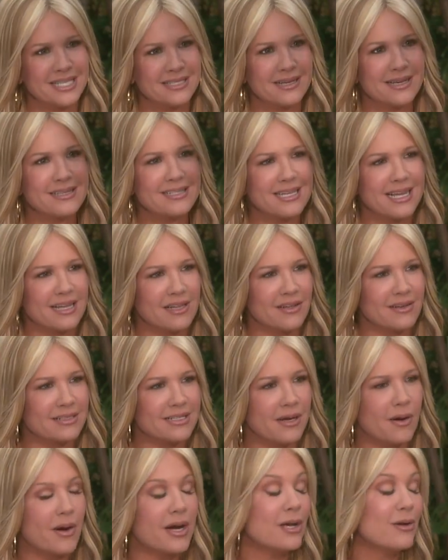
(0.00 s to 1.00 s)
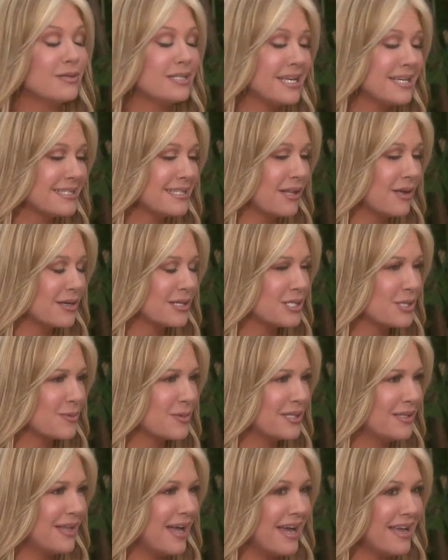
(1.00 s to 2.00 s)
That does take a long time. All right, who takes the longest
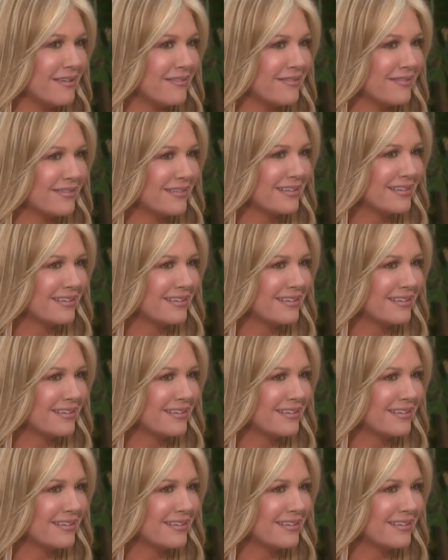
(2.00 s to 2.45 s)
in real life?